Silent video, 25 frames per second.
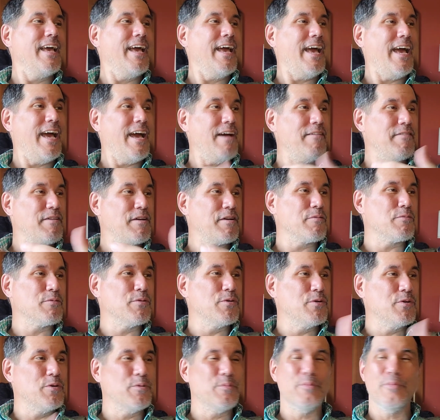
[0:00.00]
having a
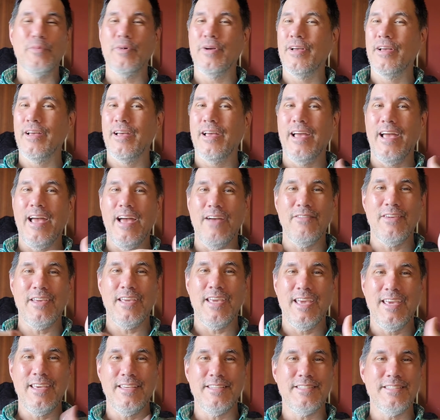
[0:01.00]
room,
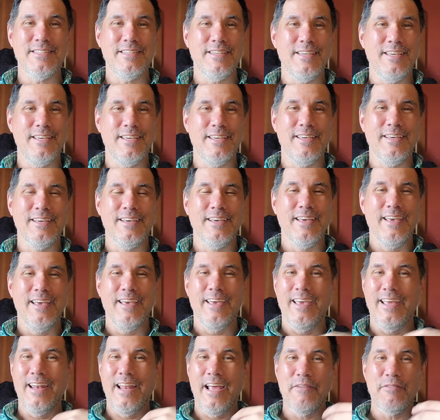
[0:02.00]
having AC,
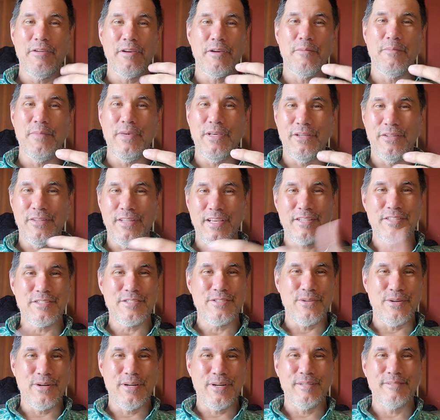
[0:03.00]
and having a meal next
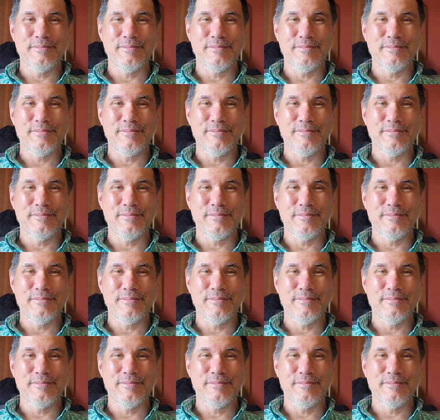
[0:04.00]
door.